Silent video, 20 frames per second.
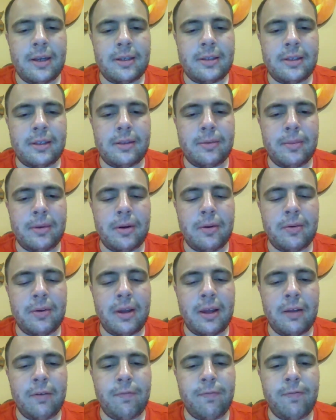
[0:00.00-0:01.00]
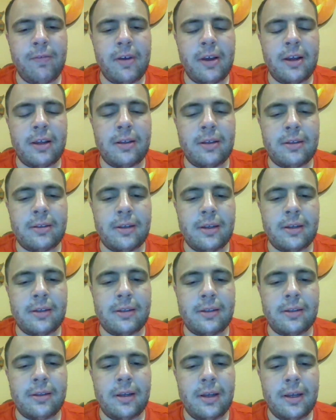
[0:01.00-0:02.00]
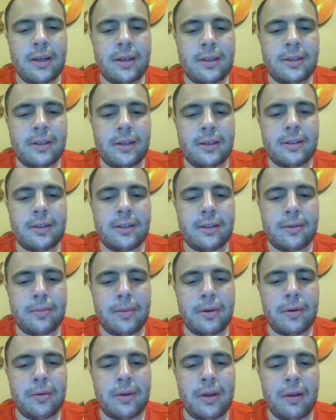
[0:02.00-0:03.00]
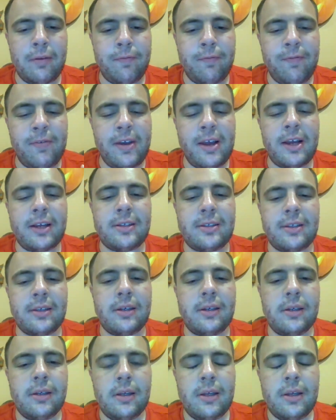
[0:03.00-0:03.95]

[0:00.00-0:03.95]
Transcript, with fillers: in the middle of game fixed. Is in the middle of game fixed.